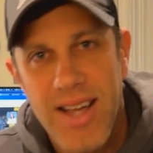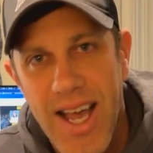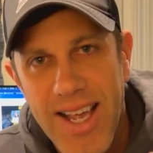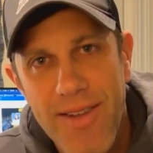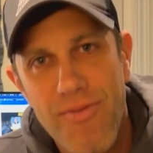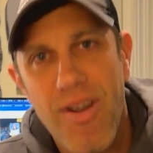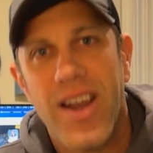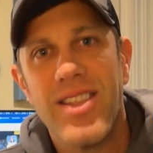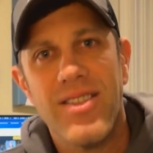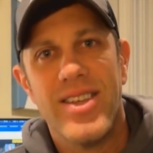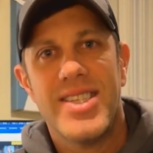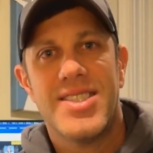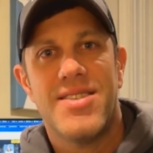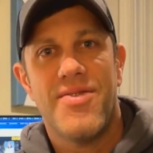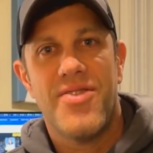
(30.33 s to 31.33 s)
I can write a
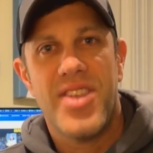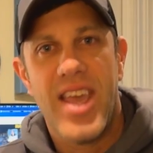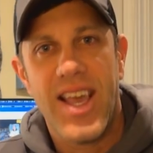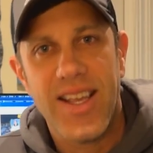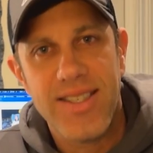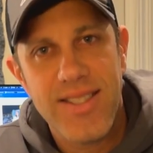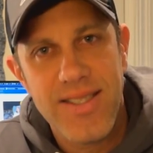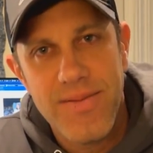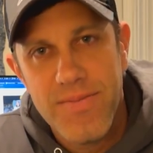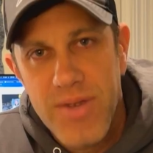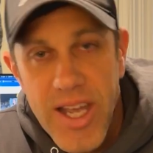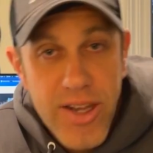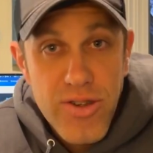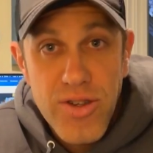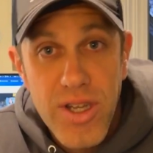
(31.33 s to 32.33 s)
list of things.
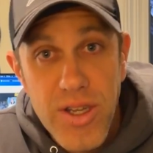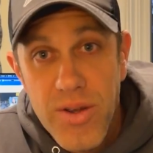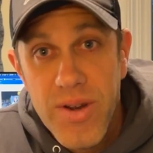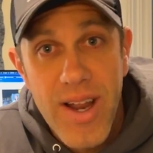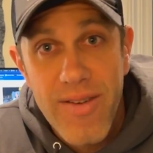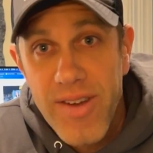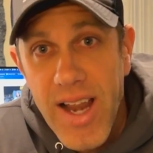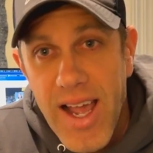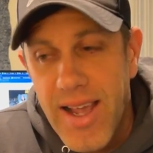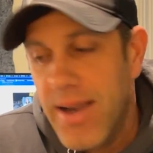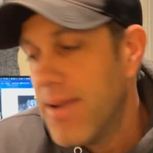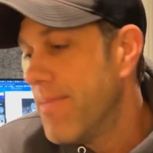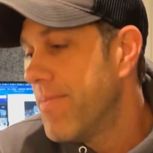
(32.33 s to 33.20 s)
I usually do it every night.